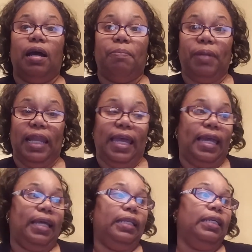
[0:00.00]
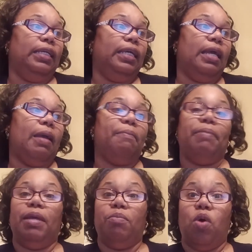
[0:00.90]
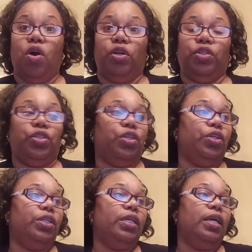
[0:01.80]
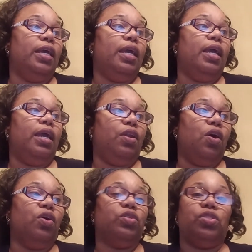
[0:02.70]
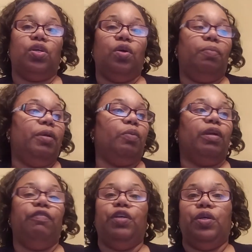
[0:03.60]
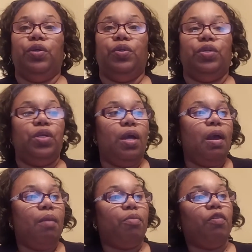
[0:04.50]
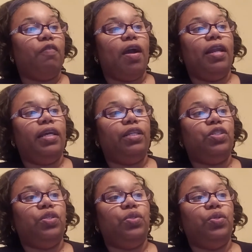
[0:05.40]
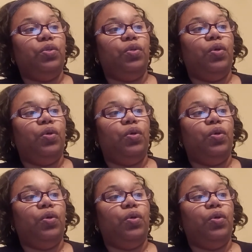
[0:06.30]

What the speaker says: plan, be monitored, and also be reviewed, provided to